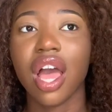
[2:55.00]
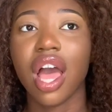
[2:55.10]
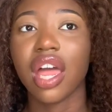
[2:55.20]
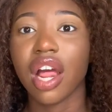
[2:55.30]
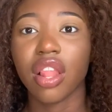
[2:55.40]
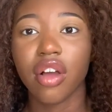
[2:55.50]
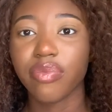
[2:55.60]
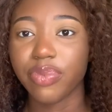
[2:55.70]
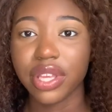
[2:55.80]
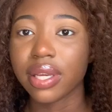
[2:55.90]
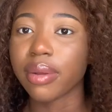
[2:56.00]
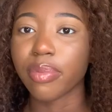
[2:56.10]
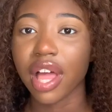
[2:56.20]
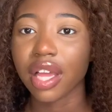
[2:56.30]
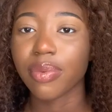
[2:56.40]
I love being
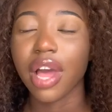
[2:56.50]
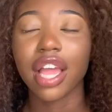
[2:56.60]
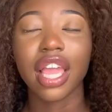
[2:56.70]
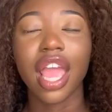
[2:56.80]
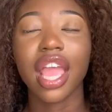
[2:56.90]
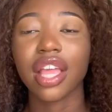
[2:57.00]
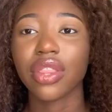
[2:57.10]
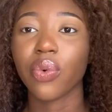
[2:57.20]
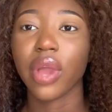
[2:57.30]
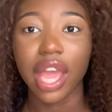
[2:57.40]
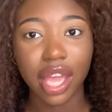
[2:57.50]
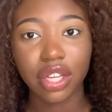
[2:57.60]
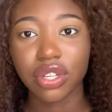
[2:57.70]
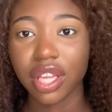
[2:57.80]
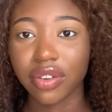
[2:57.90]
Black, but I hate the way I get
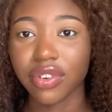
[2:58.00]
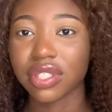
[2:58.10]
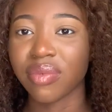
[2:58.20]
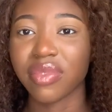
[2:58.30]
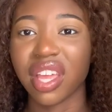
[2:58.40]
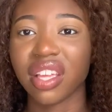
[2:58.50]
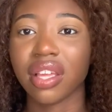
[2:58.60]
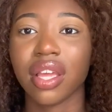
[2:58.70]
treated for something